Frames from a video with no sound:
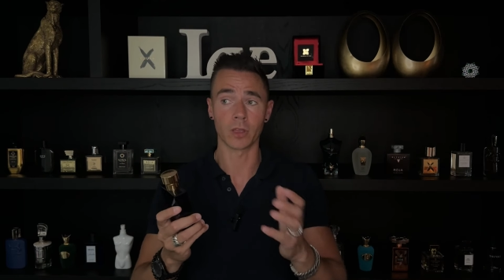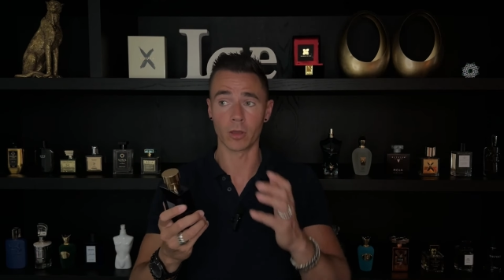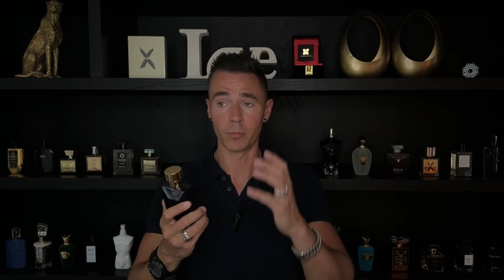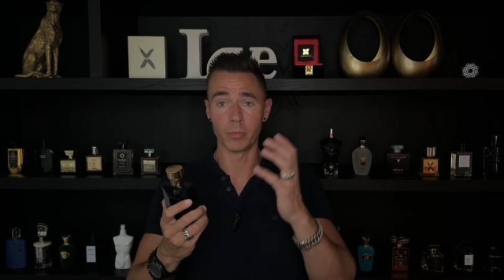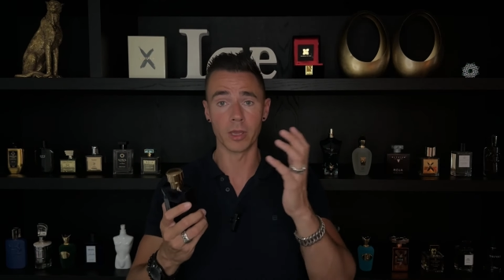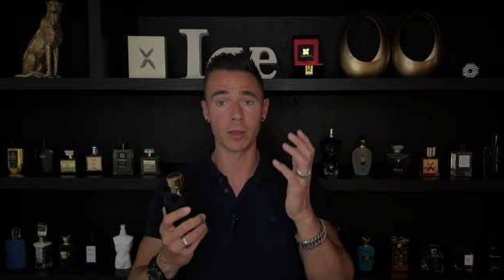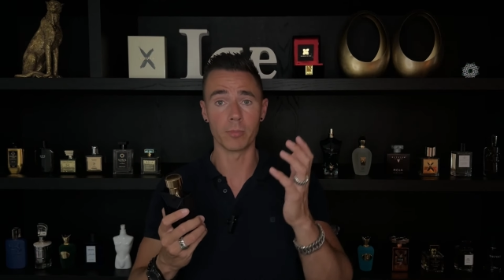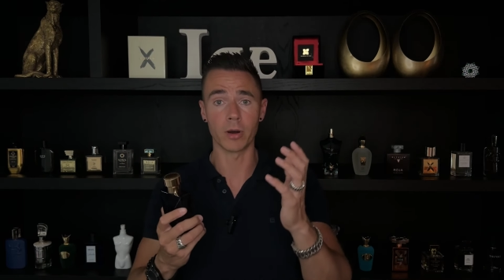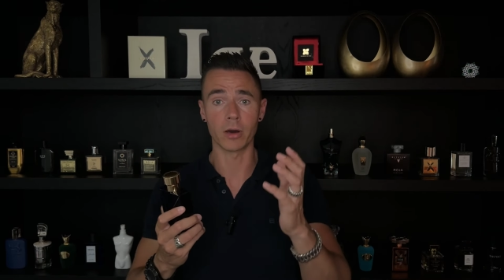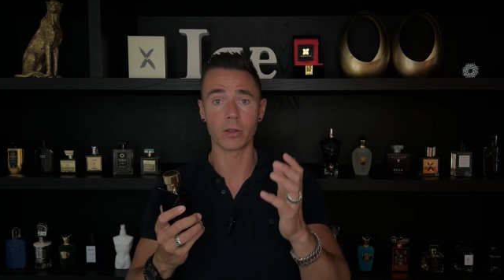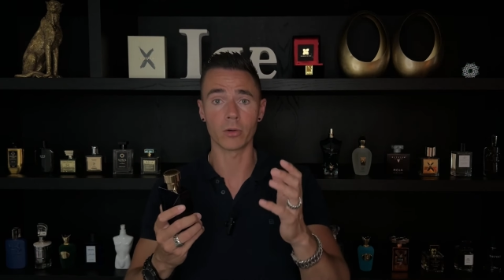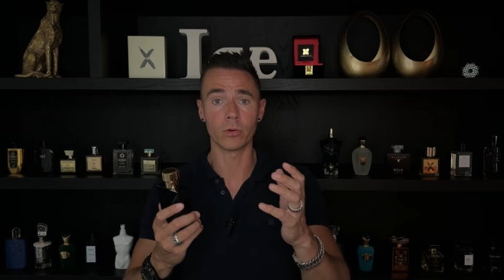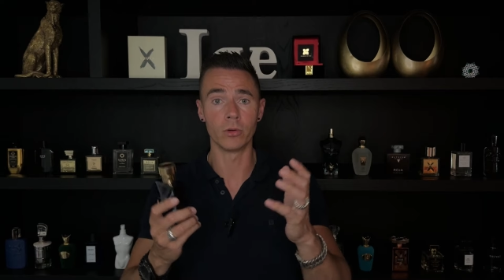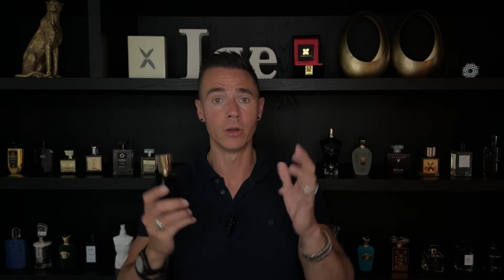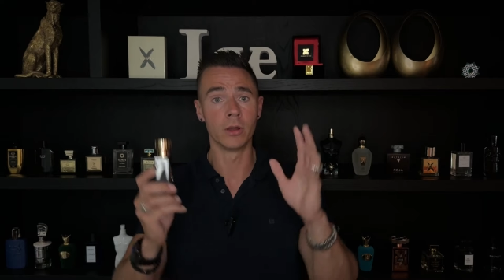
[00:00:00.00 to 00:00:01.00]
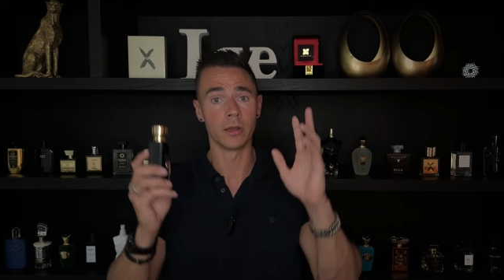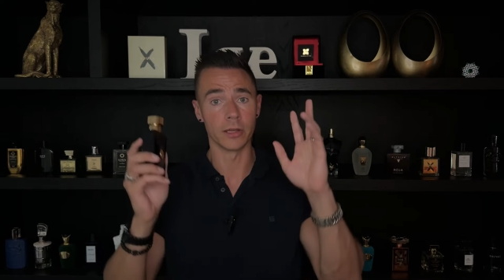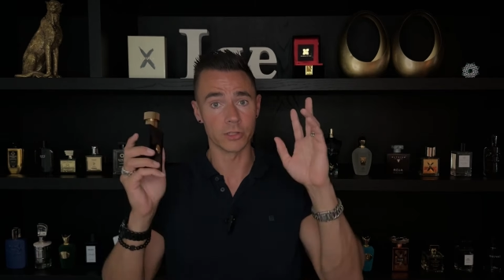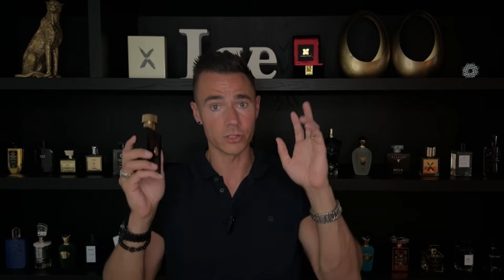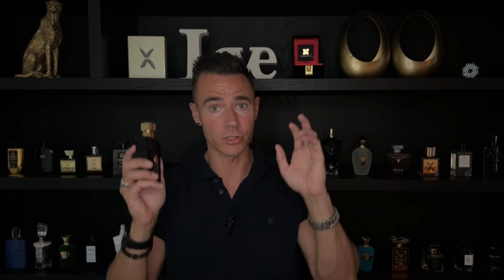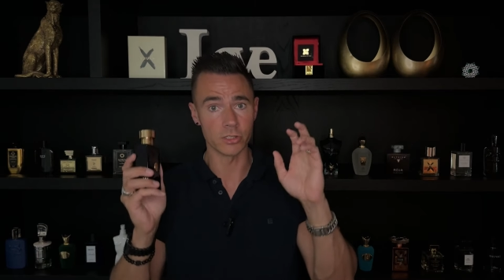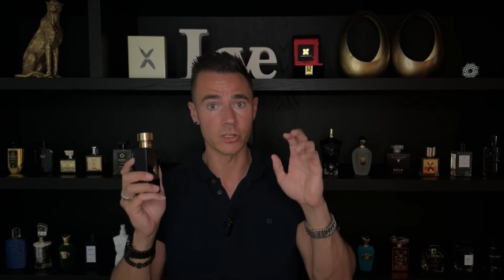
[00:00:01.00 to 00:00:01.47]
A big bottle,
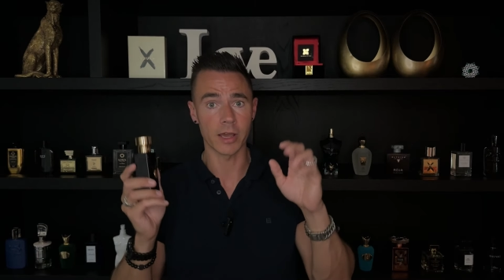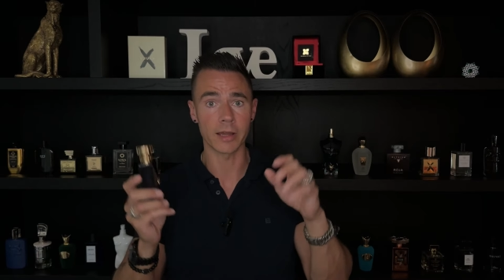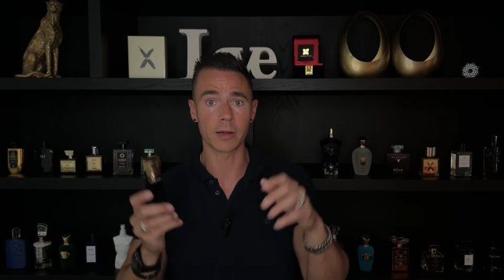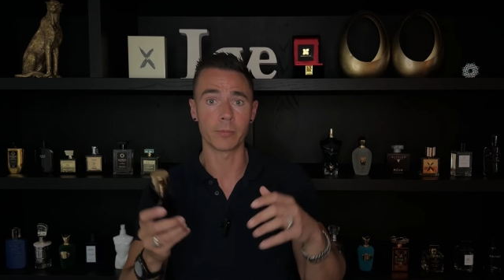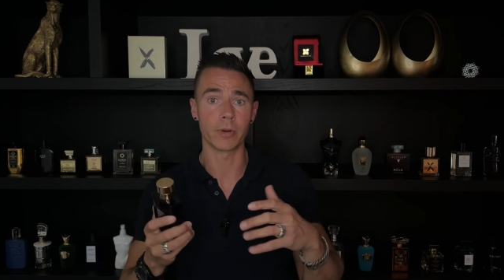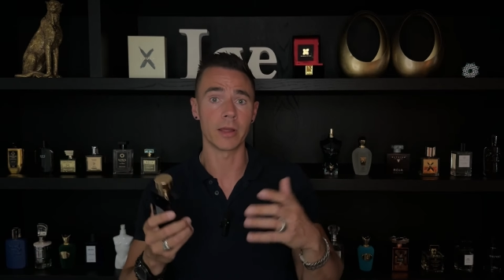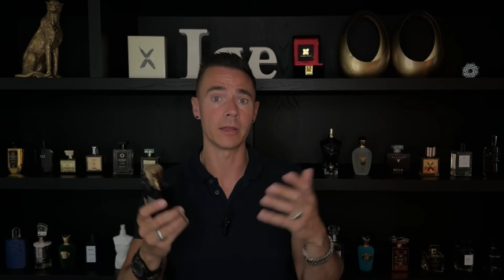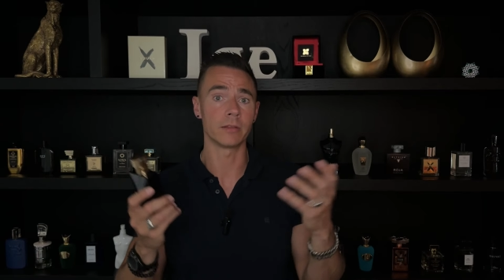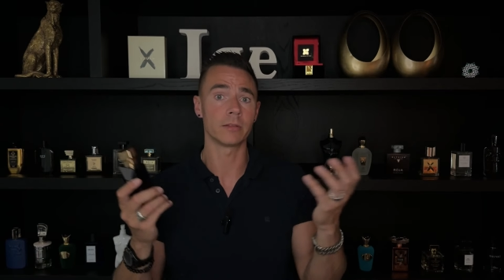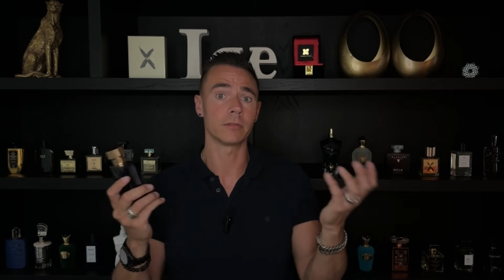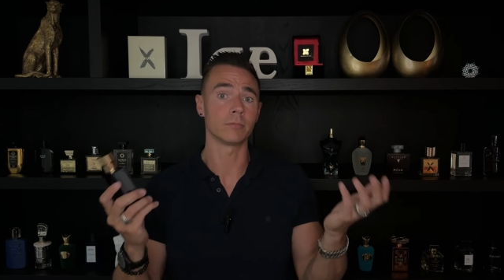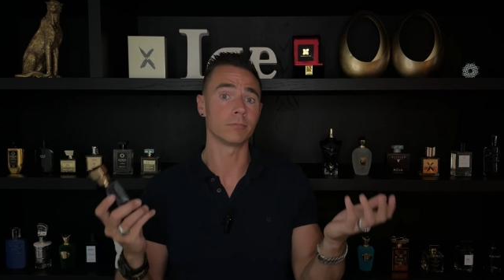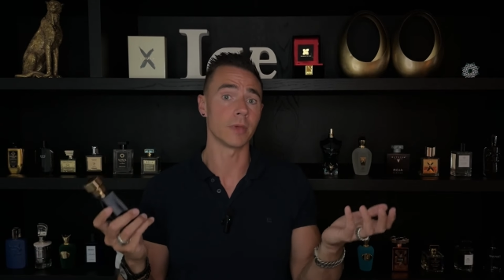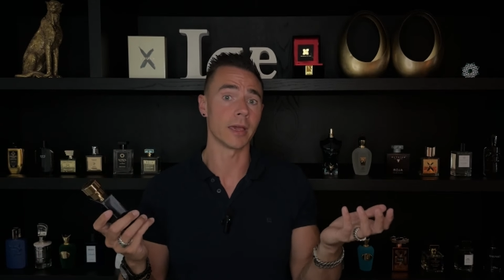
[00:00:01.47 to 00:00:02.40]
it's a designer brand,